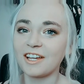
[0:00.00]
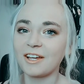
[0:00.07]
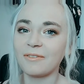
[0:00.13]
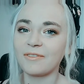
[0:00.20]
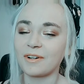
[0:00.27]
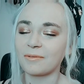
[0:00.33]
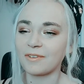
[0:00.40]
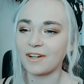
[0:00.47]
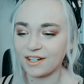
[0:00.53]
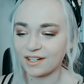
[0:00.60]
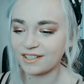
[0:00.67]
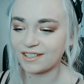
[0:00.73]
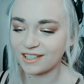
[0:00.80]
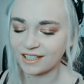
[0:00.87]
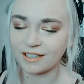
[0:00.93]
But I'm glad I
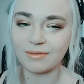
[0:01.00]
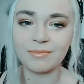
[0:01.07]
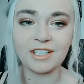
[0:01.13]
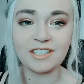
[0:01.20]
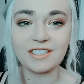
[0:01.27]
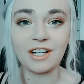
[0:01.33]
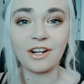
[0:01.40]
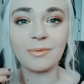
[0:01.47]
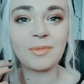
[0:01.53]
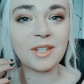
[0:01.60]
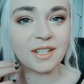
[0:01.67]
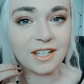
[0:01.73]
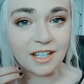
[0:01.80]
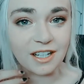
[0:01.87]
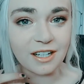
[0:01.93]
didn't because now I'm
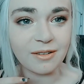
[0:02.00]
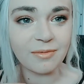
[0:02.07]
here.